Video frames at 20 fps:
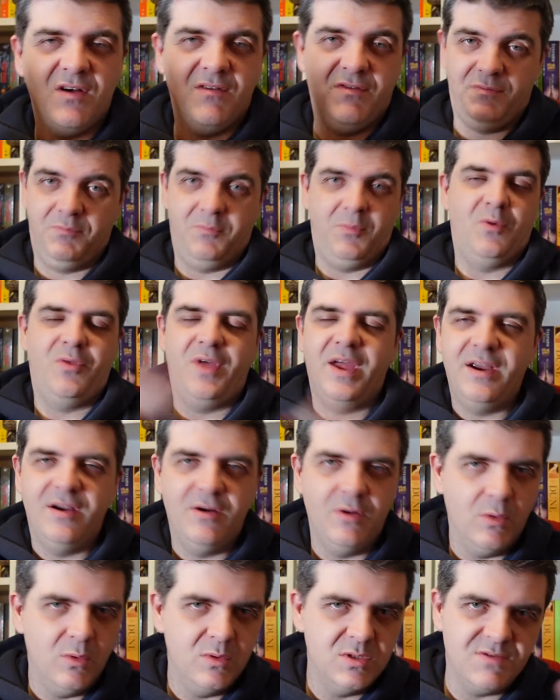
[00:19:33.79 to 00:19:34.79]
of both
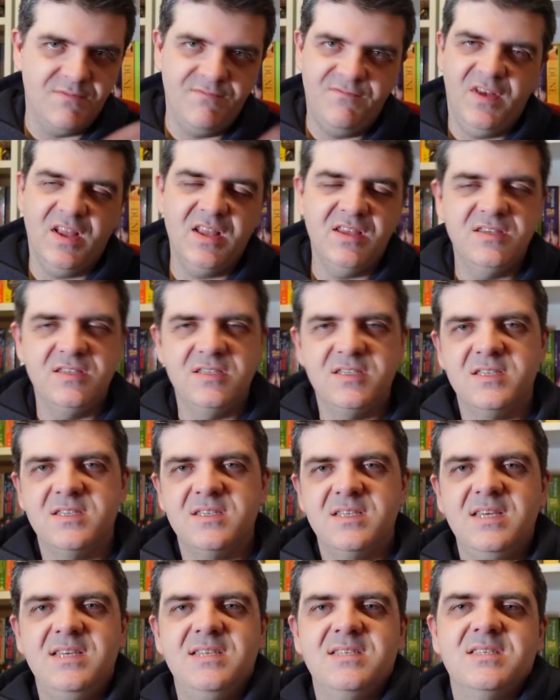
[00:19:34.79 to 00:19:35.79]
heroes and villains
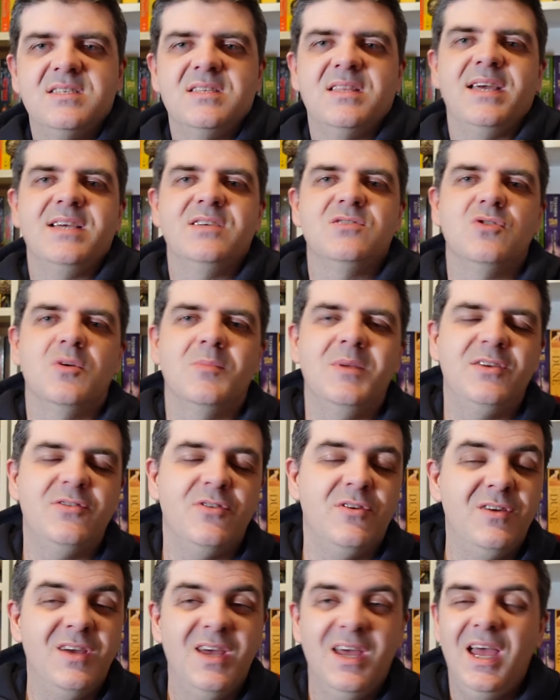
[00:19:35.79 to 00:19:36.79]
as these things normally
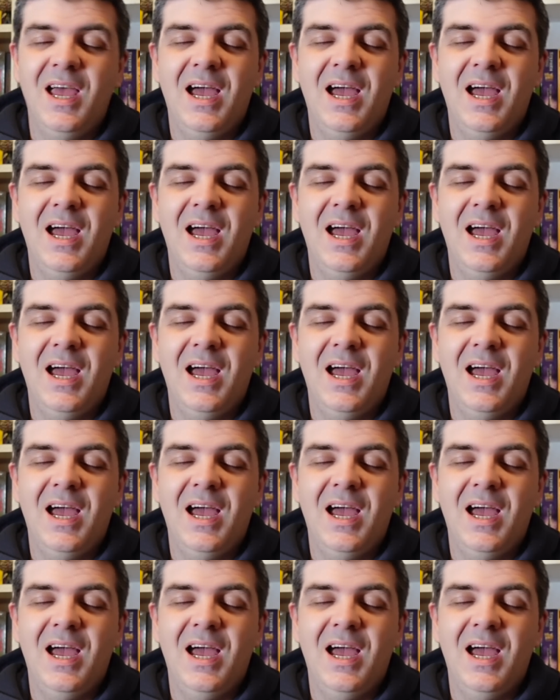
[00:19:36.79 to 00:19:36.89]
do.